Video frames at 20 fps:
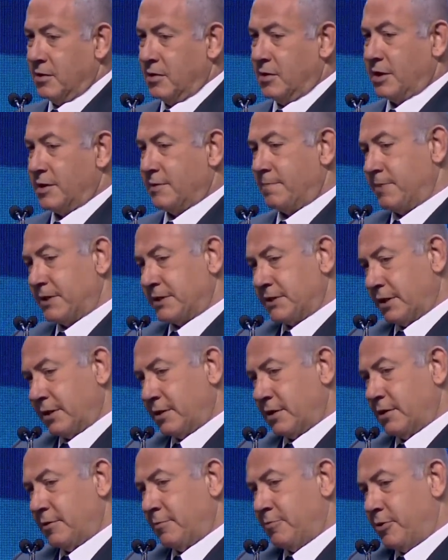who at a
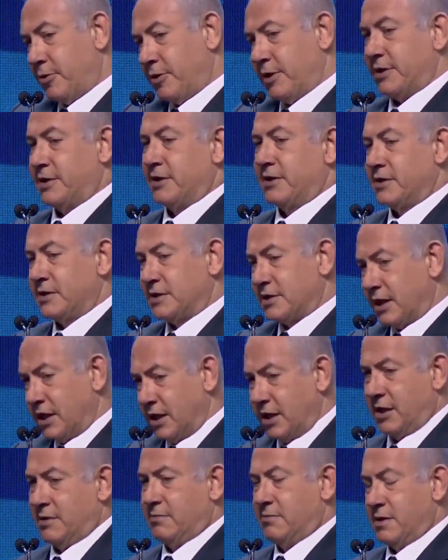particular point in
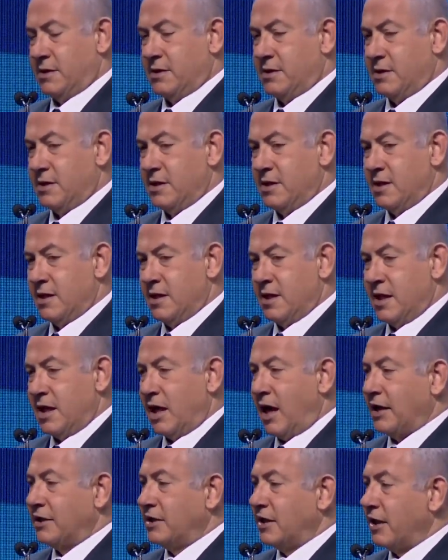time
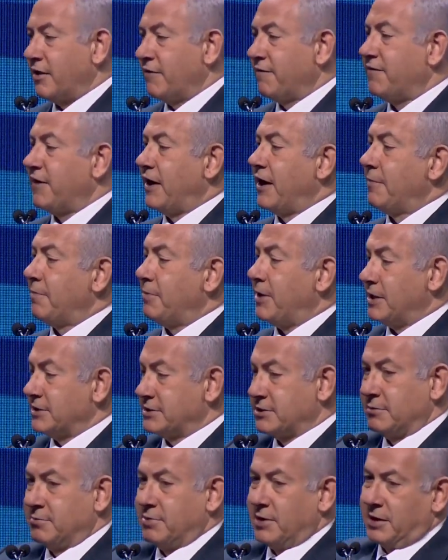identify a
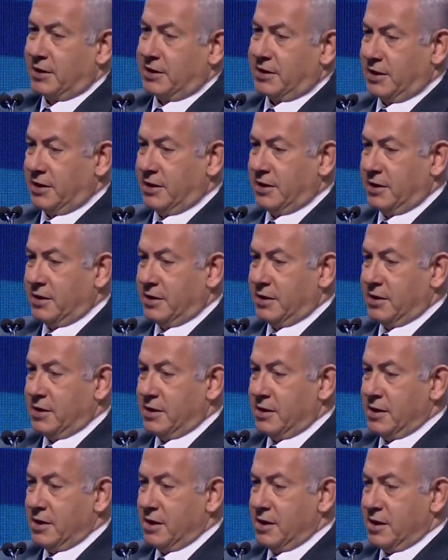possibility
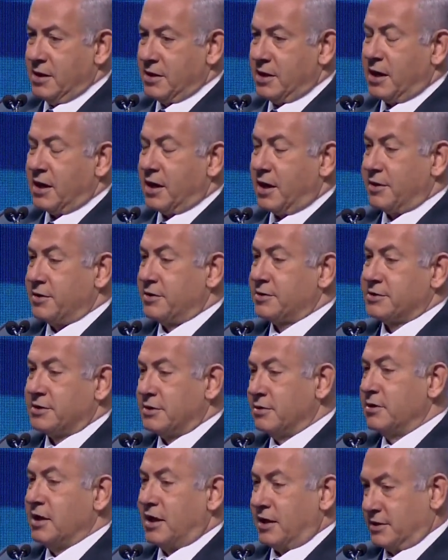that others
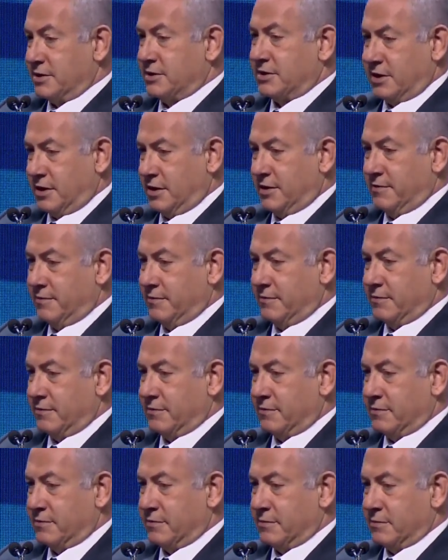do not see.
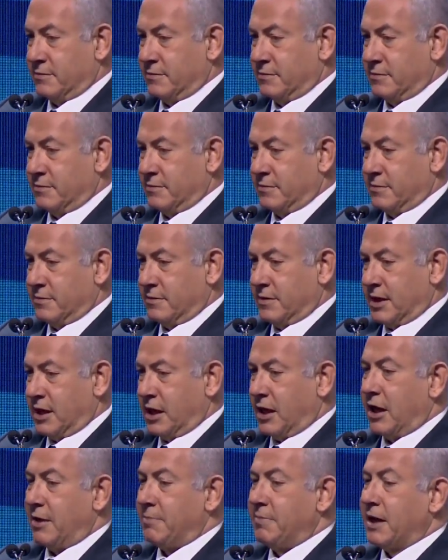
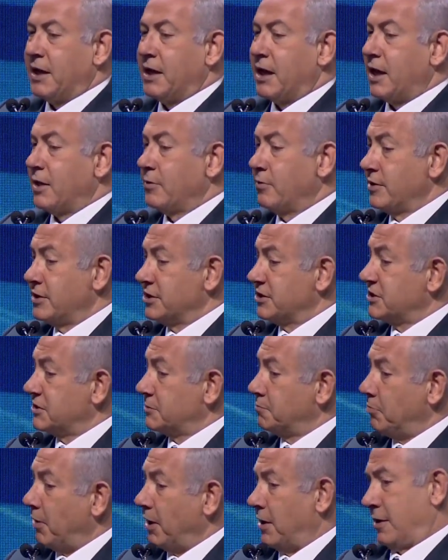And I began with the
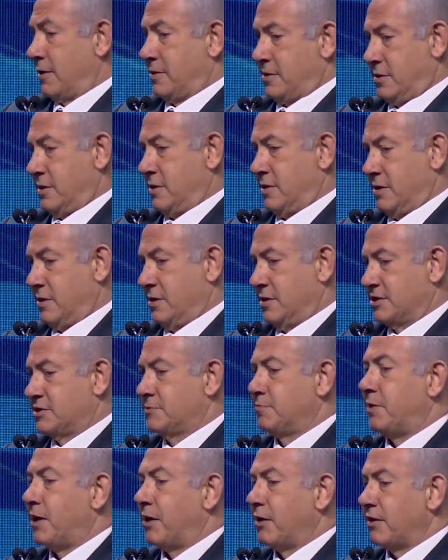spark
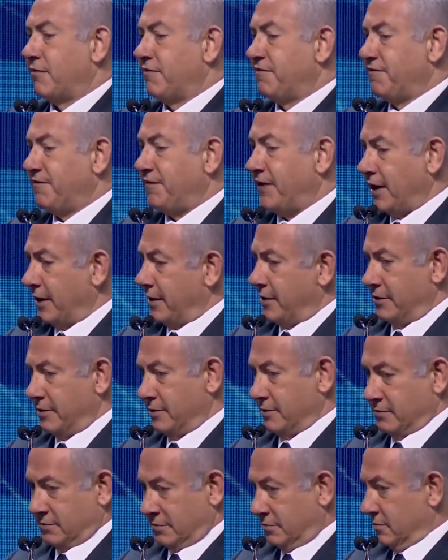of fire,
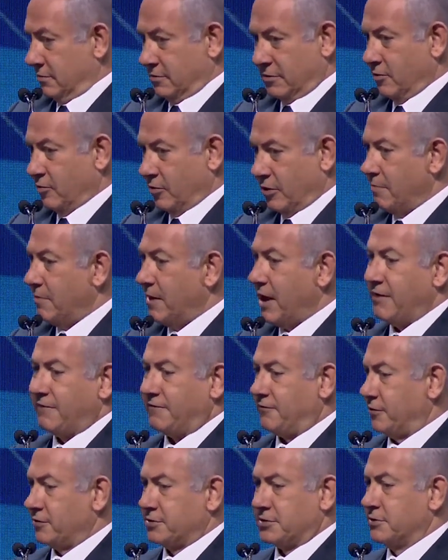when man
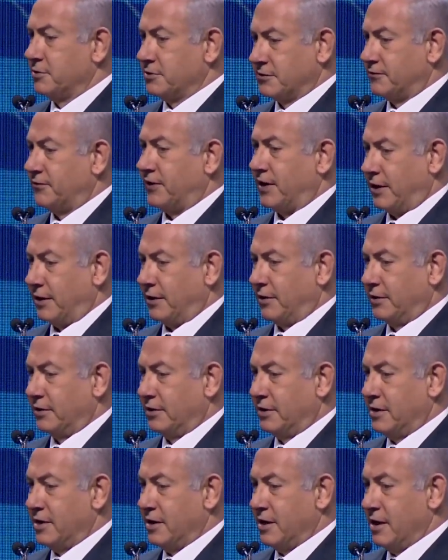first used fire,
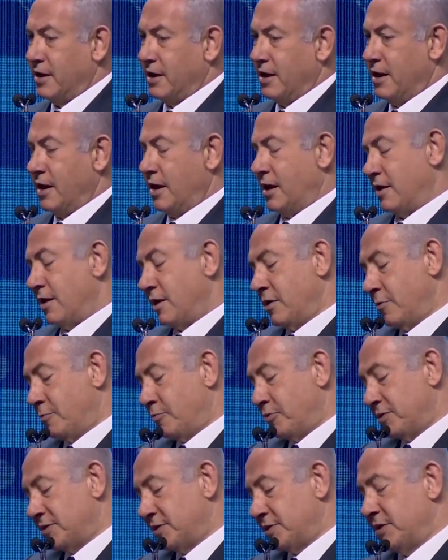and then you
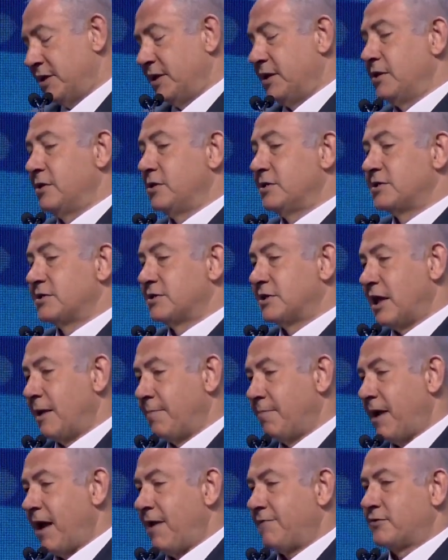proceed
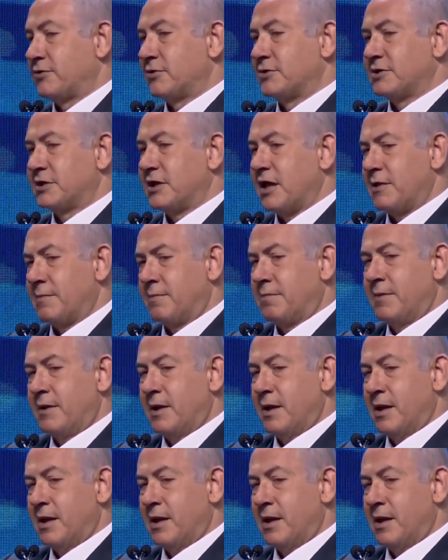step after step.